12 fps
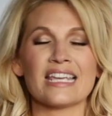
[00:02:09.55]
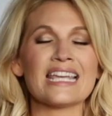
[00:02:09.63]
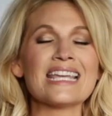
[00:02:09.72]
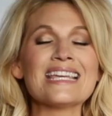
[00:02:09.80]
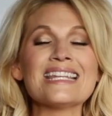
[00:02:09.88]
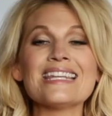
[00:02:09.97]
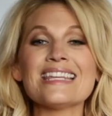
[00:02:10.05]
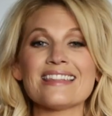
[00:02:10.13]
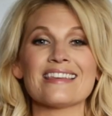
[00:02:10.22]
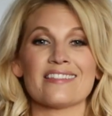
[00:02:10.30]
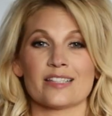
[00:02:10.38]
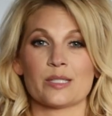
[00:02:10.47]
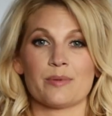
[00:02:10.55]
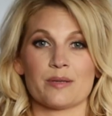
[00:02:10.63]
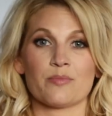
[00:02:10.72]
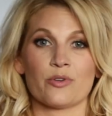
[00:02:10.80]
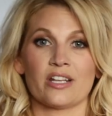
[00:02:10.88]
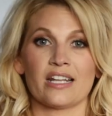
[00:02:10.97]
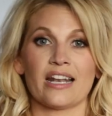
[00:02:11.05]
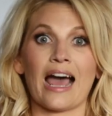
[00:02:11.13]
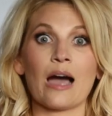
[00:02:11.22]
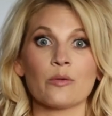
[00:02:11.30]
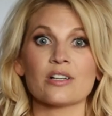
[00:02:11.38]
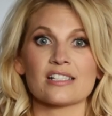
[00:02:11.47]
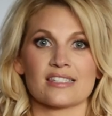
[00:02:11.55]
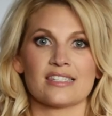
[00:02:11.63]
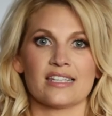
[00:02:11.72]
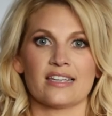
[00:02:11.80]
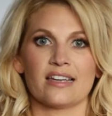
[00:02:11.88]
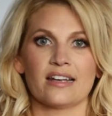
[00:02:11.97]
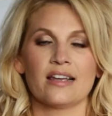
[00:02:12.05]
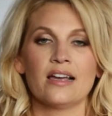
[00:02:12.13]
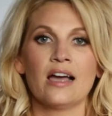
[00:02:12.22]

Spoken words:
anything that's being printed, I want to see it.